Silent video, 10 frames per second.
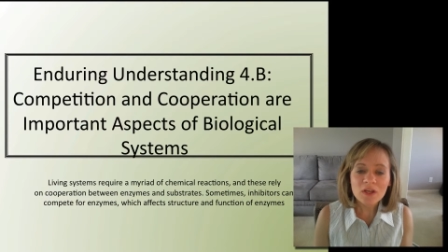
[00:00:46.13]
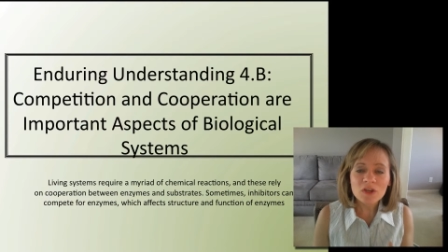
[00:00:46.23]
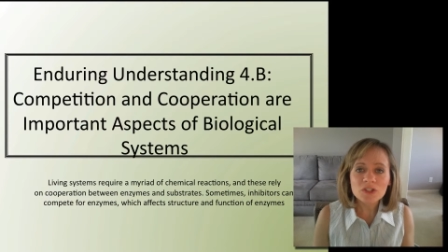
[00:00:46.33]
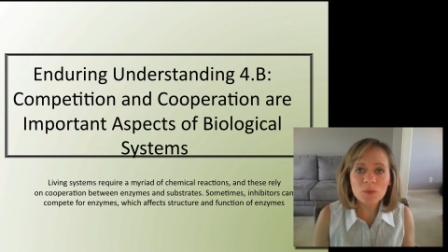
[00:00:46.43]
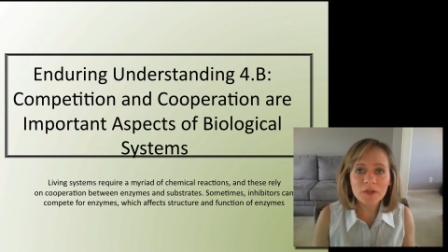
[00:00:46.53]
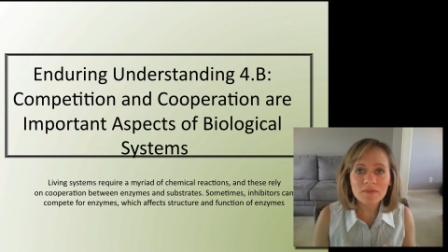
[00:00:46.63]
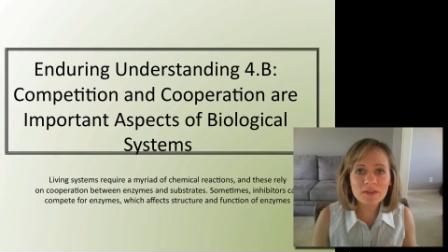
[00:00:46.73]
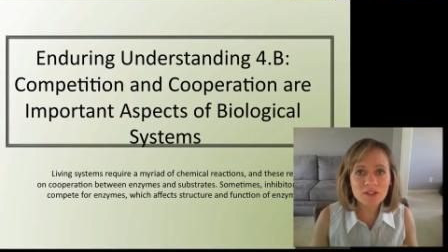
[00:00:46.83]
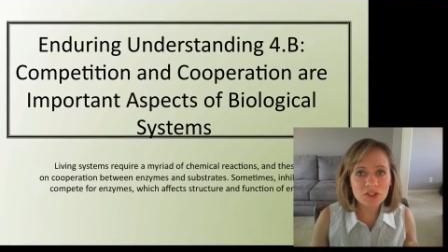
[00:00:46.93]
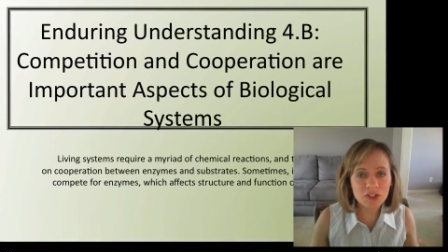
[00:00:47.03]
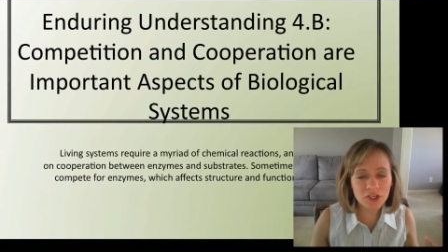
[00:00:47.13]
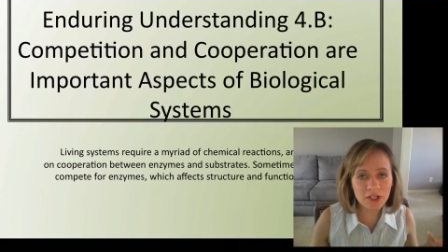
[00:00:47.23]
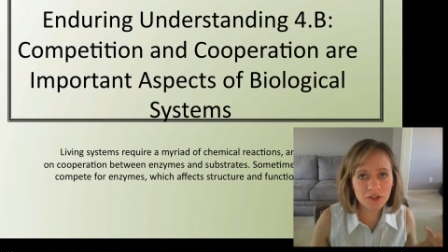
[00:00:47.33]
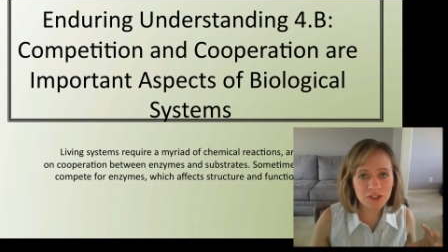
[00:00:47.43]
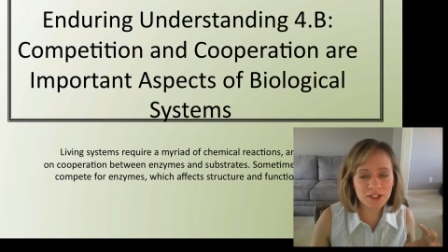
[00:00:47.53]
So one of these enduring
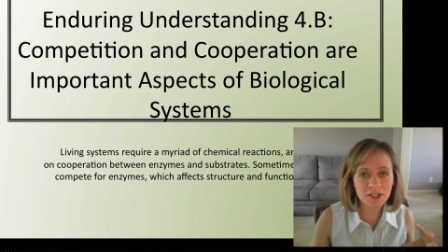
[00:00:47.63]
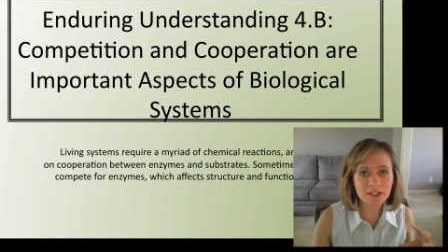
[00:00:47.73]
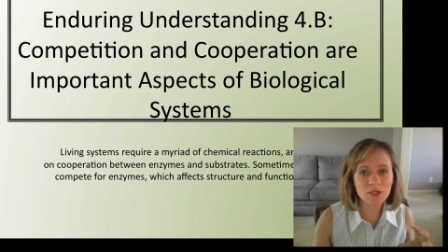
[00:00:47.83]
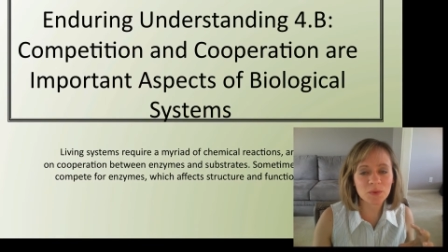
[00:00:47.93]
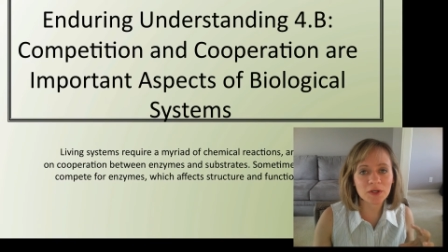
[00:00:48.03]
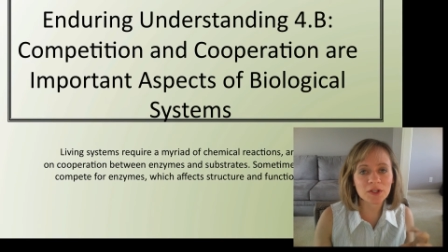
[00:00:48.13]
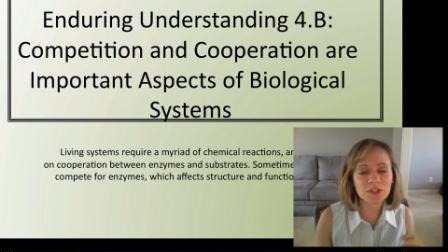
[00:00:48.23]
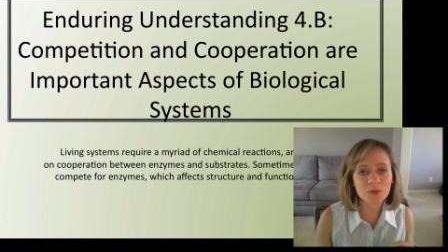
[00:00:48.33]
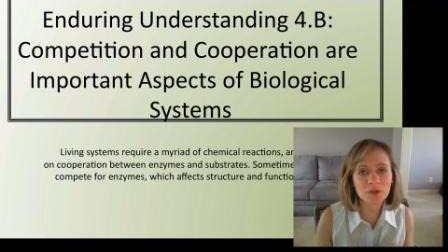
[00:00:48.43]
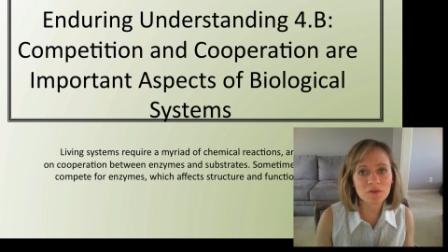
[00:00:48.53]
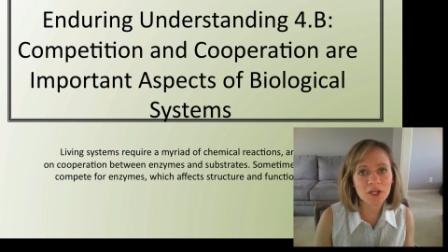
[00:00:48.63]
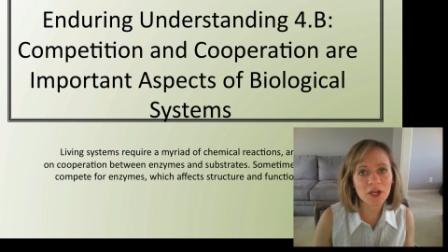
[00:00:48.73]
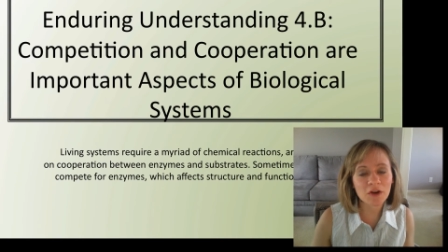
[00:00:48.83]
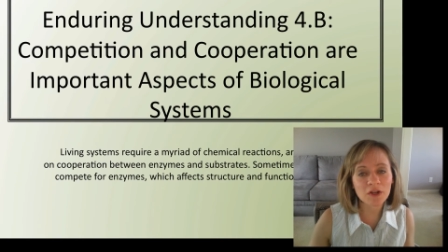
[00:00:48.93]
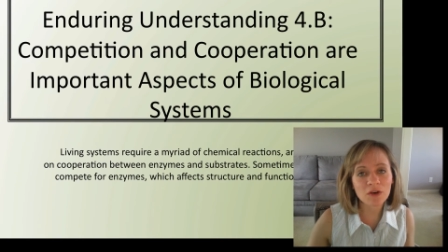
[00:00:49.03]
understandings that we're going to sort of
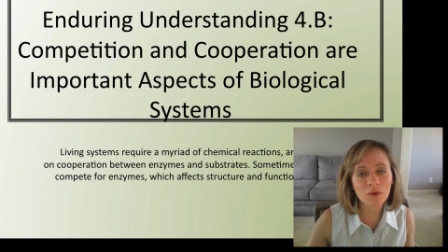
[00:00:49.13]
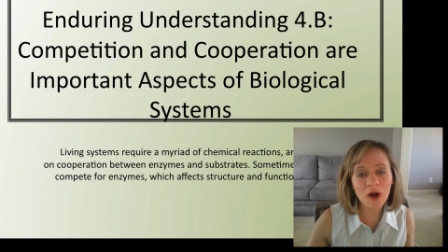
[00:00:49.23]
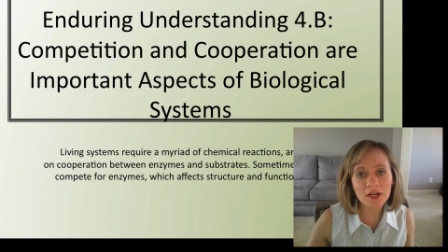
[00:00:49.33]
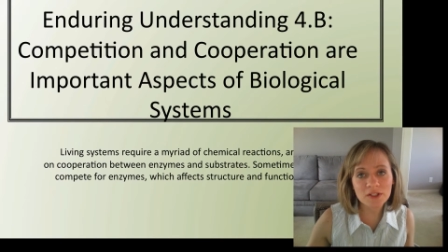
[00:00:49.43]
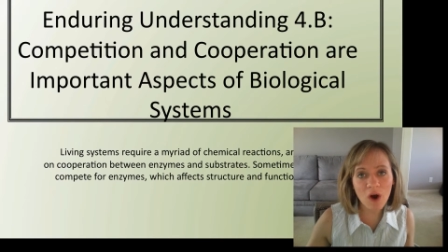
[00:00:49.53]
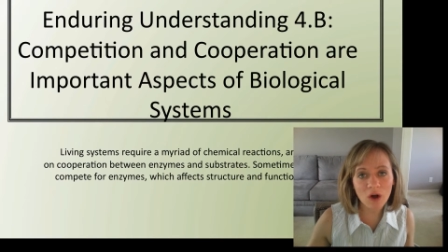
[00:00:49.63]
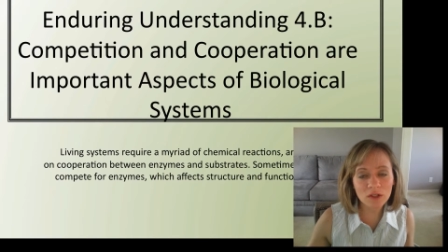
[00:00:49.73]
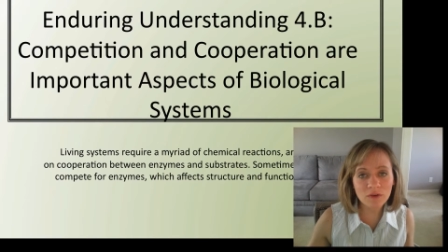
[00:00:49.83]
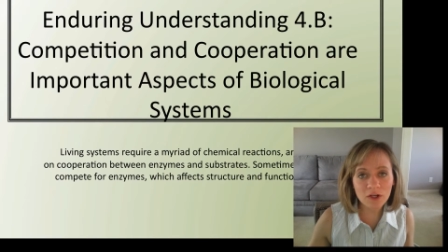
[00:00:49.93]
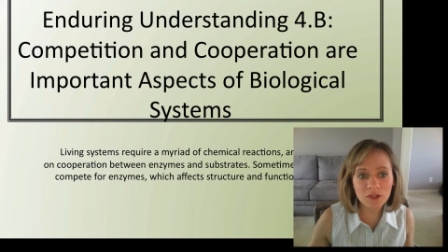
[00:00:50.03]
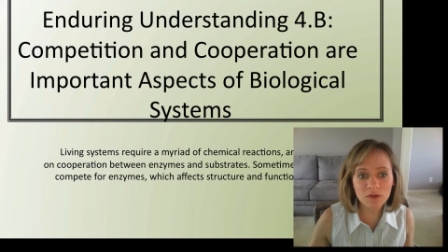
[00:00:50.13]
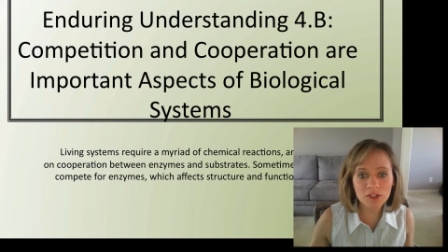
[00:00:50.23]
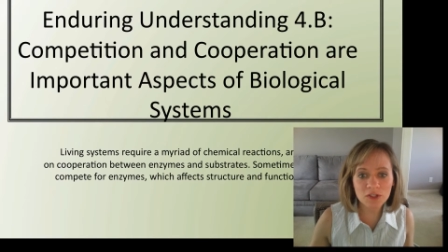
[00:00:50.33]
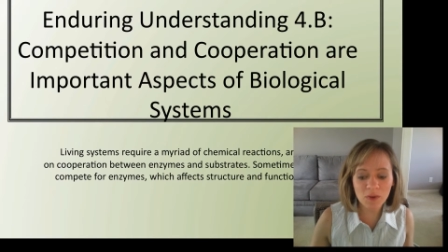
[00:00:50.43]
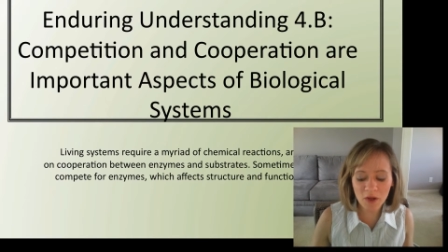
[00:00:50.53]
carry across all of our
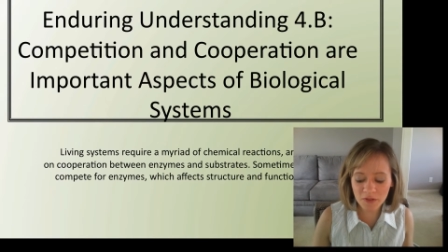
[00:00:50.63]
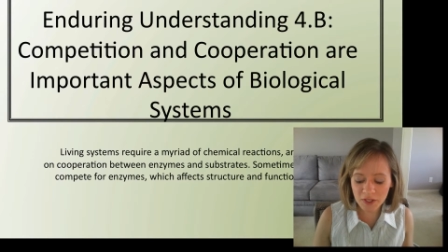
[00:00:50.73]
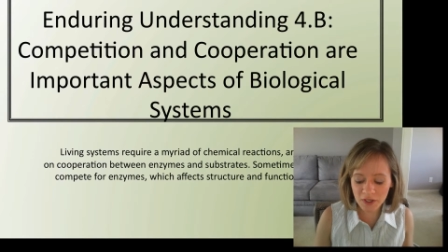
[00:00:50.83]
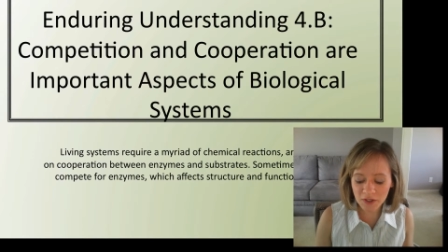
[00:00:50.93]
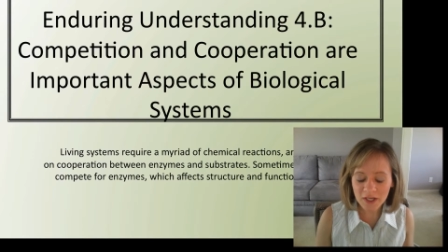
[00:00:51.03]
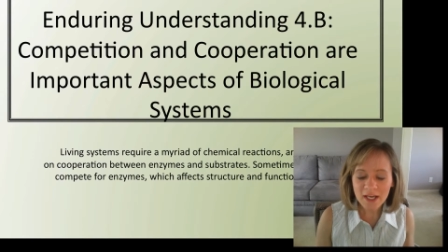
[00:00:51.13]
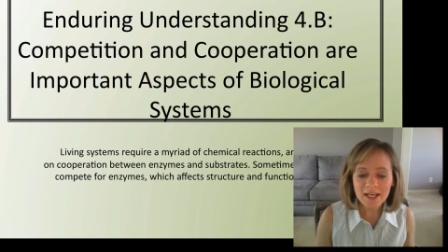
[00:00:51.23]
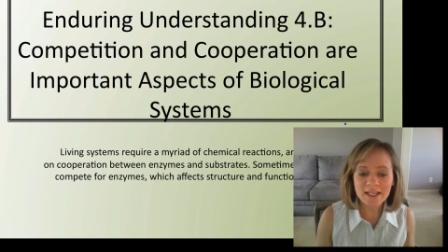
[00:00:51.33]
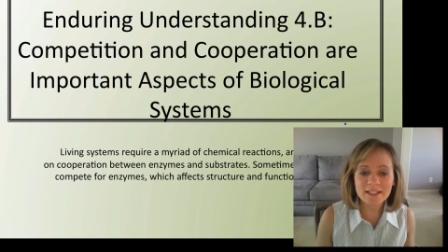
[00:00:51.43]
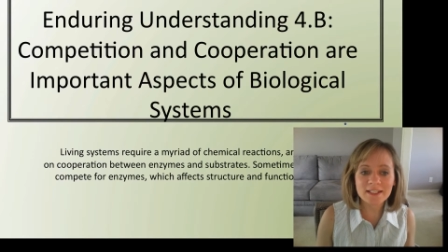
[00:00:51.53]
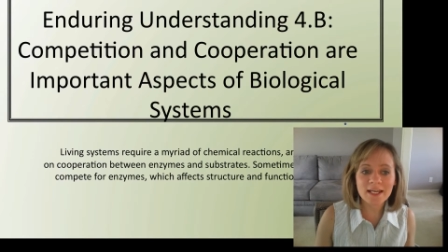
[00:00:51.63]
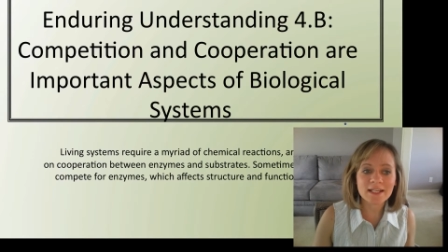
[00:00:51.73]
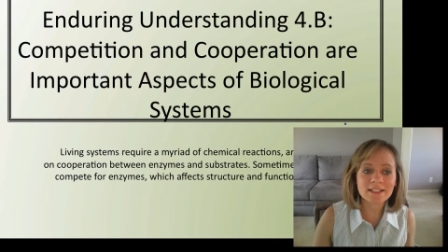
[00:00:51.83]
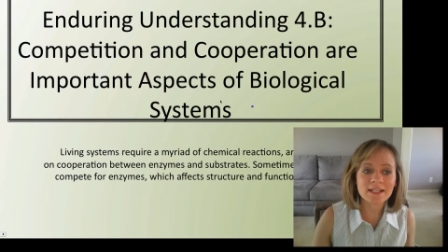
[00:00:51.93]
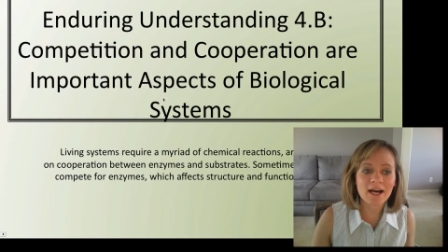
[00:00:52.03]
units throughout the year is this
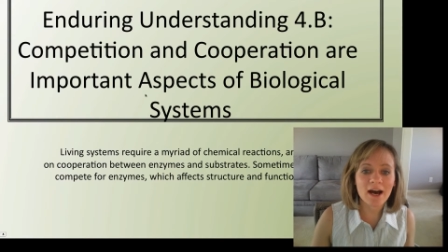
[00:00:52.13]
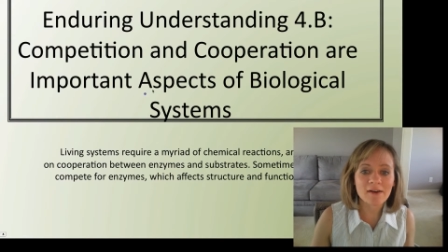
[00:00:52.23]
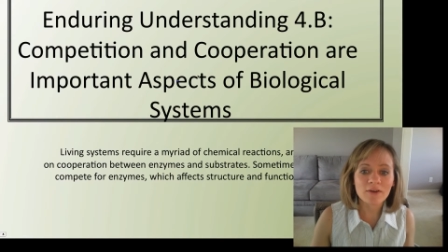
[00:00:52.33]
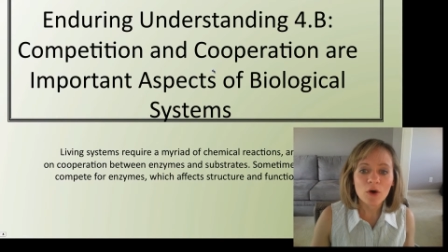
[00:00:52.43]
idea of